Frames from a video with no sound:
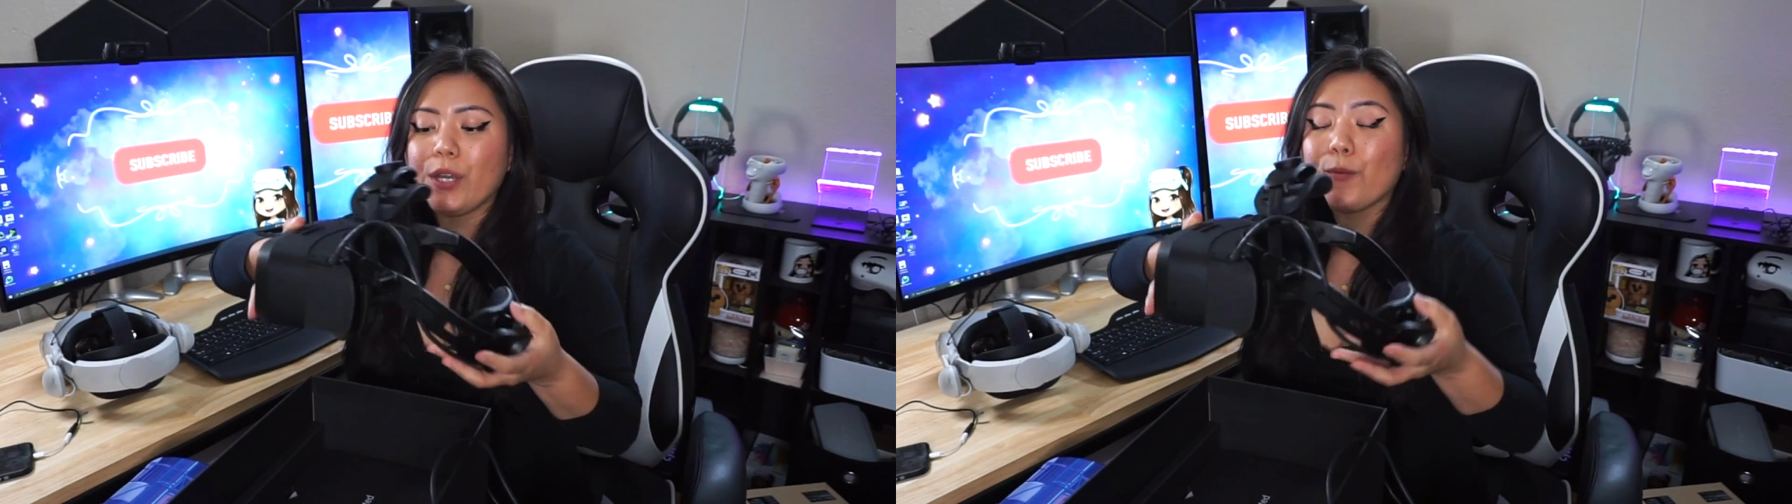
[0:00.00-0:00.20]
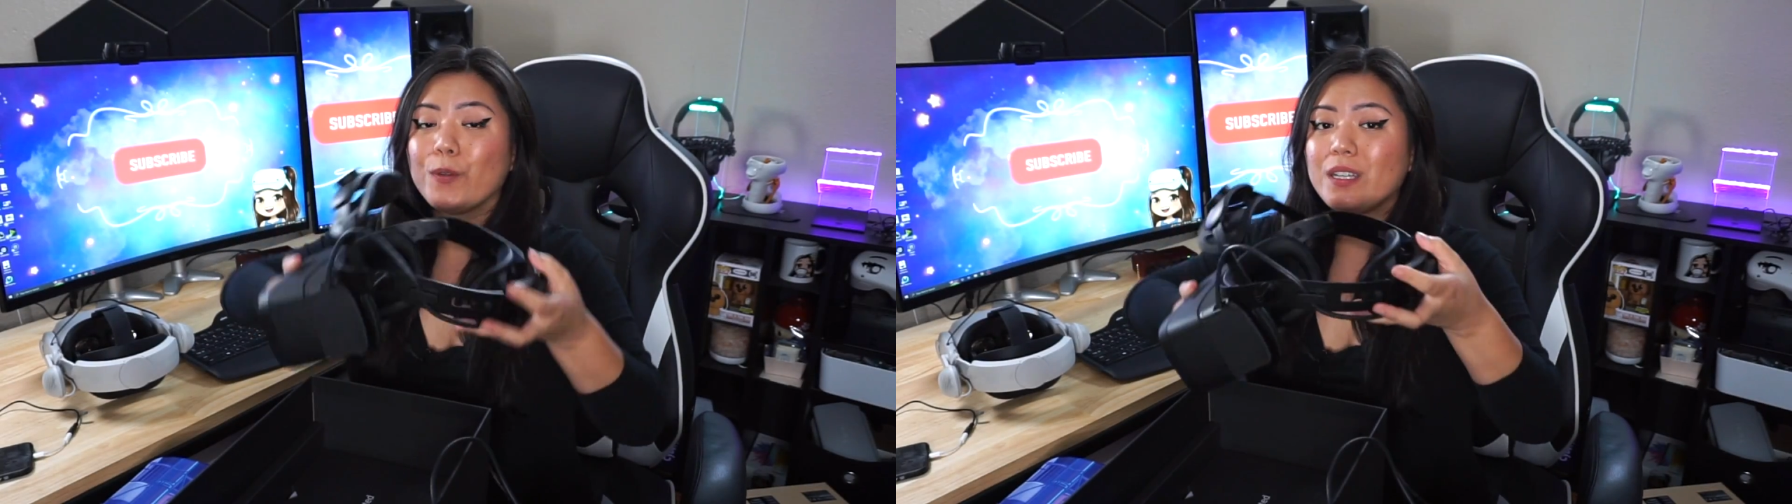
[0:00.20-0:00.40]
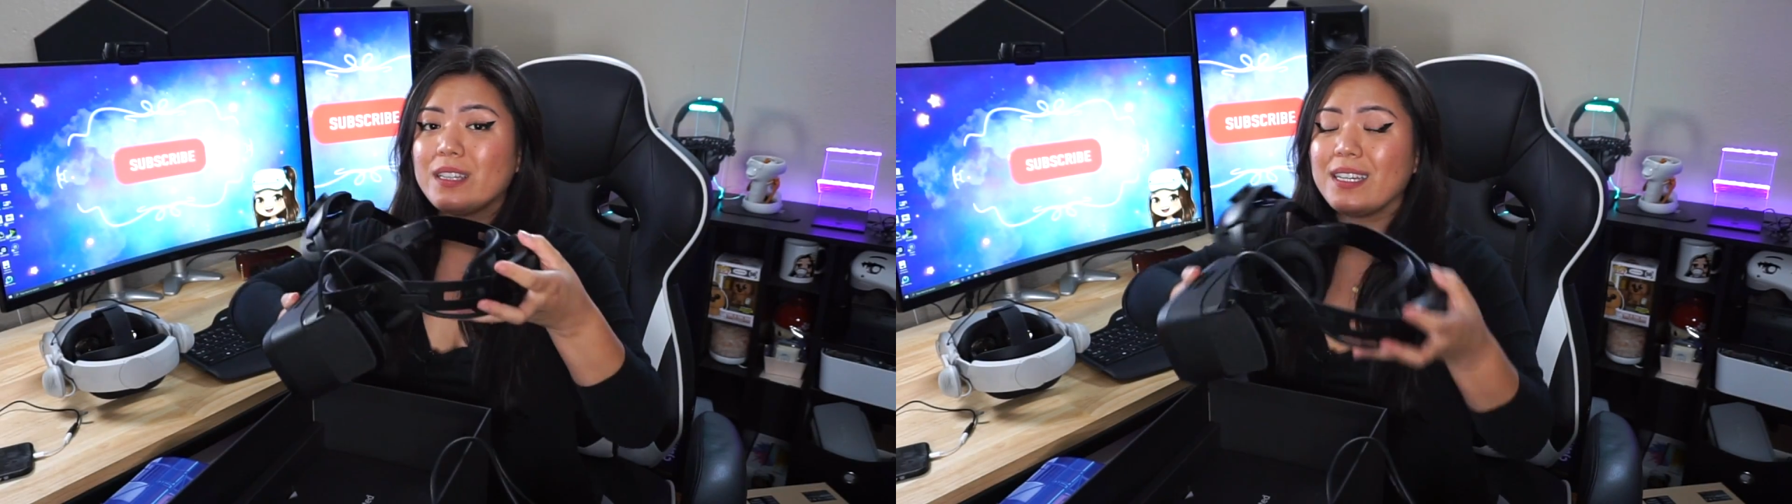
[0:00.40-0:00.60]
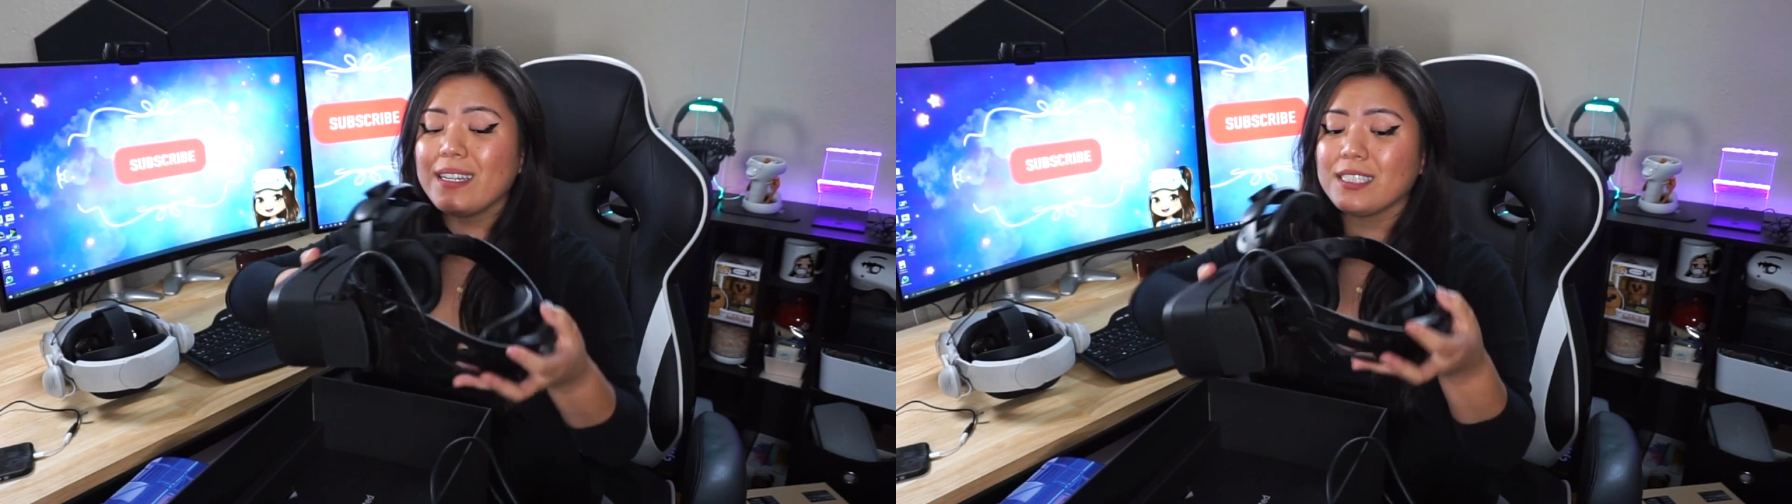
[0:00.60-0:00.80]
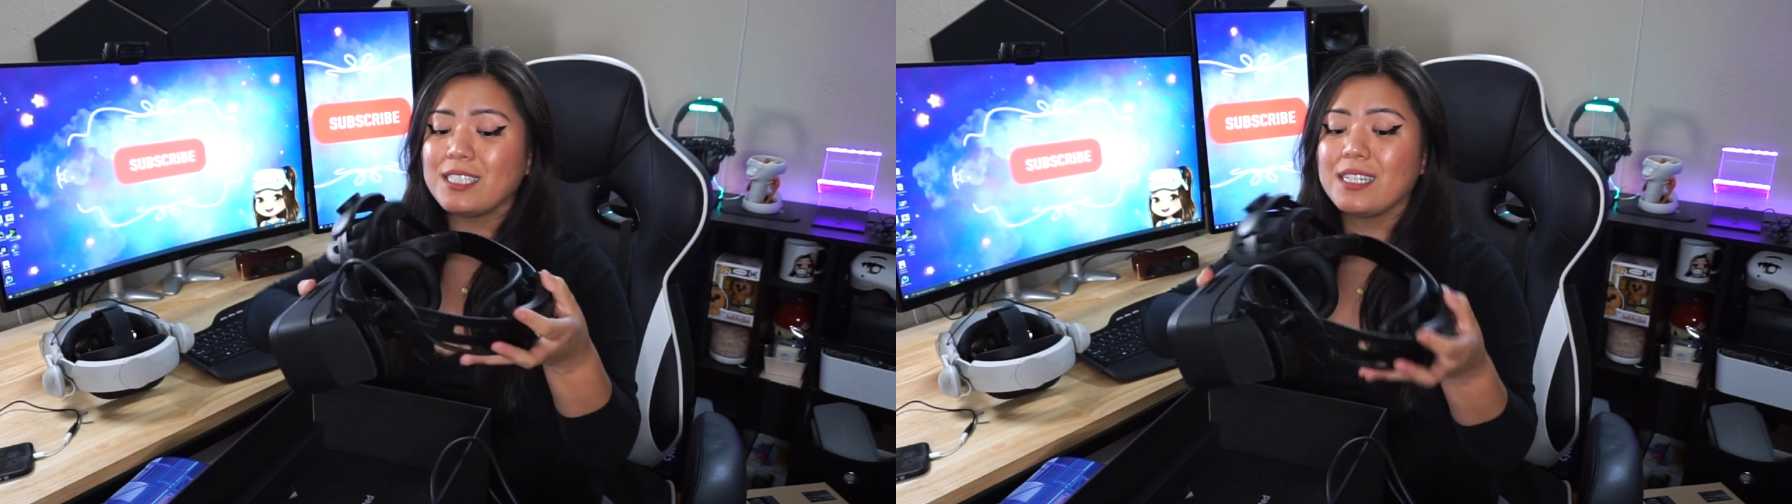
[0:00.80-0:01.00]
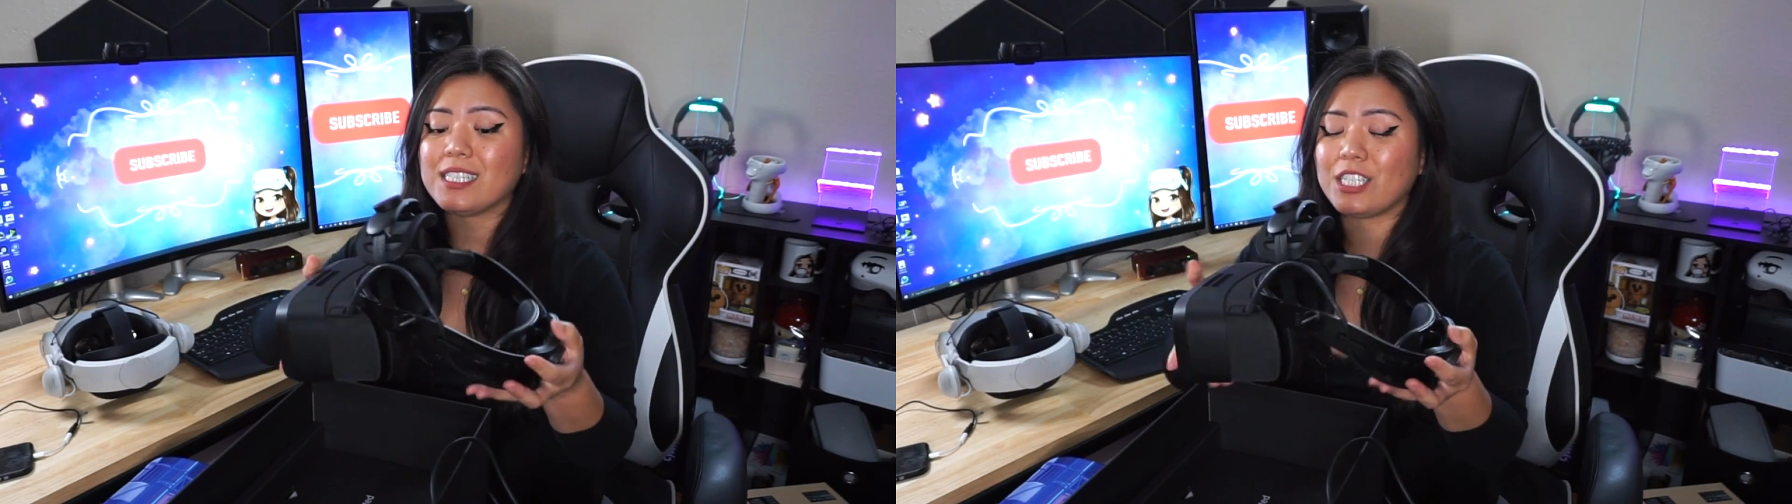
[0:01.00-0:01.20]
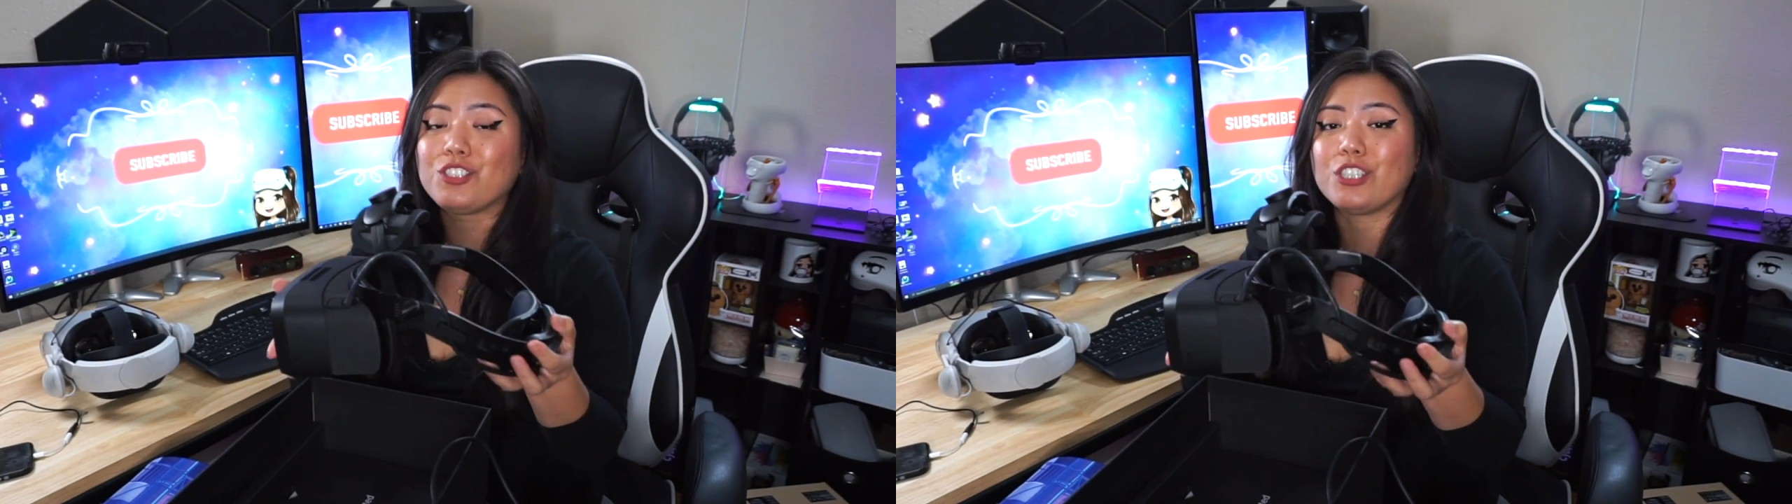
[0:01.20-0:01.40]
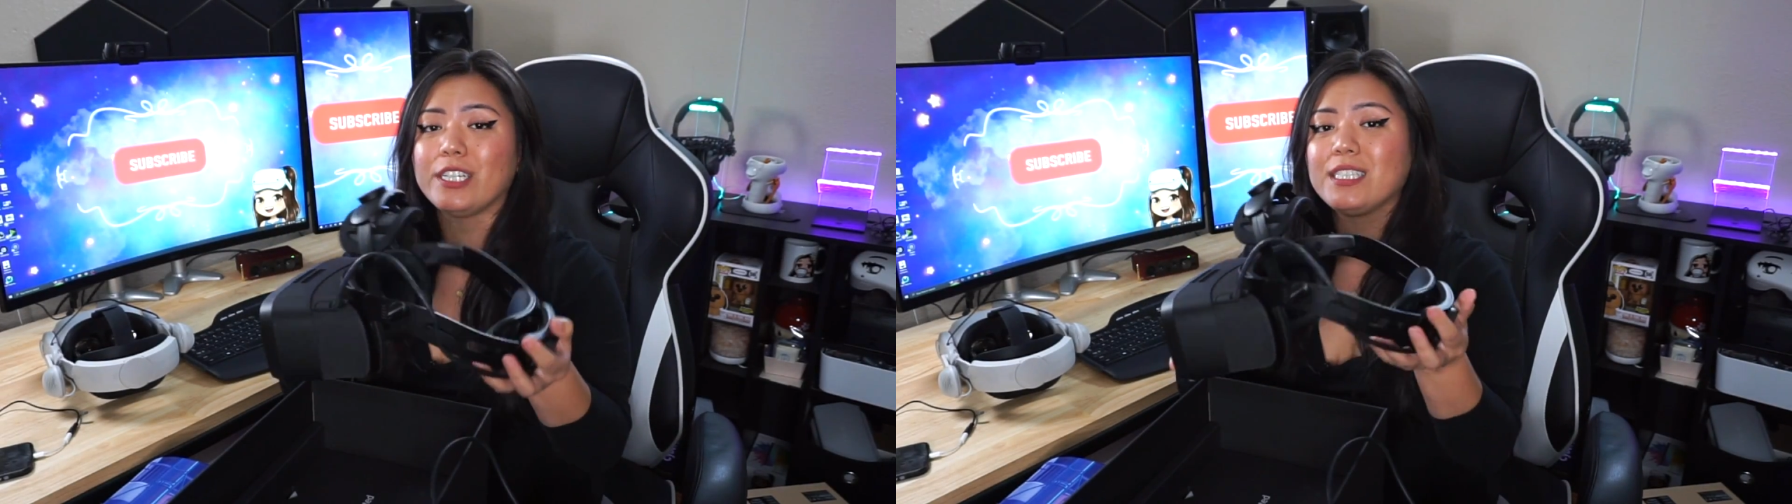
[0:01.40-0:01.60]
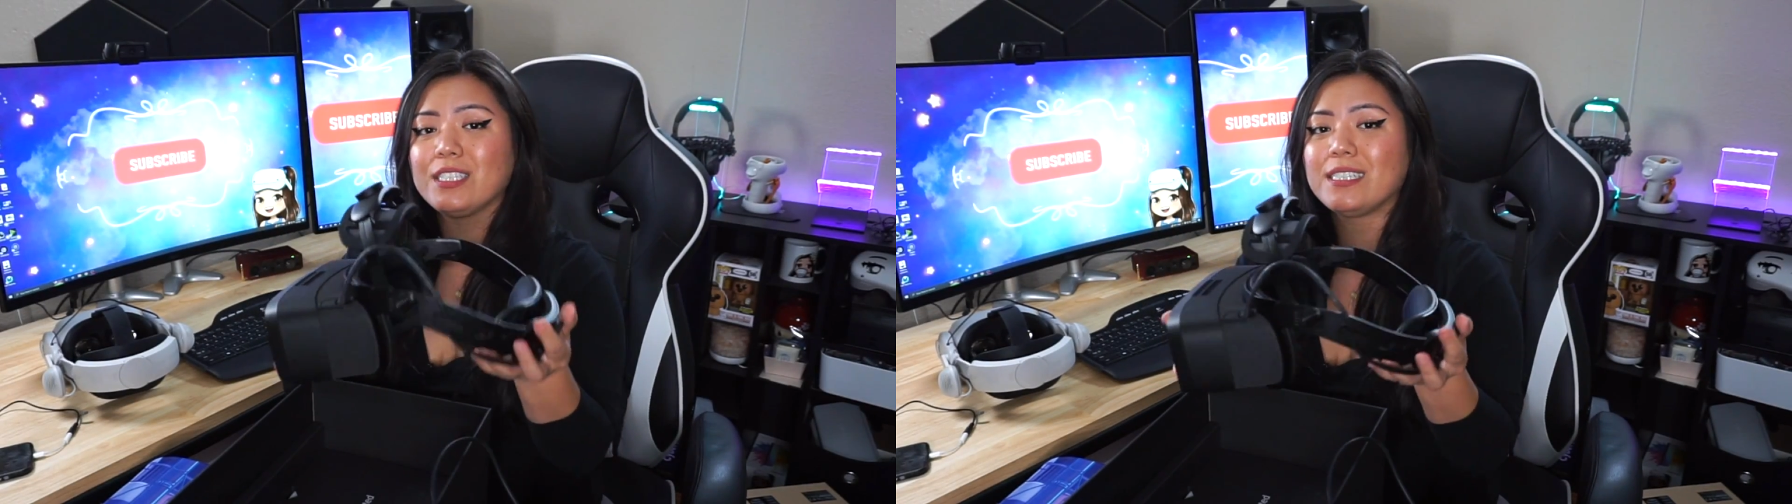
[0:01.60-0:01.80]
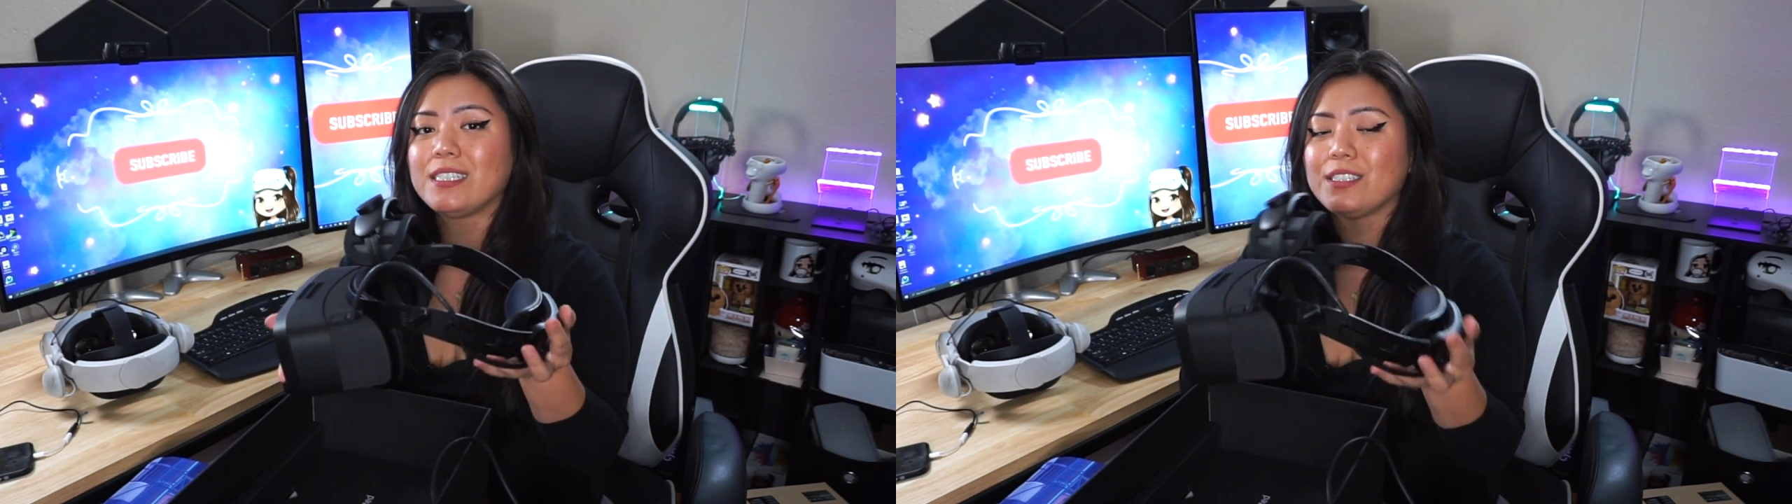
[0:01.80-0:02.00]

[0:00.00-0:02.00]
it really does adjust to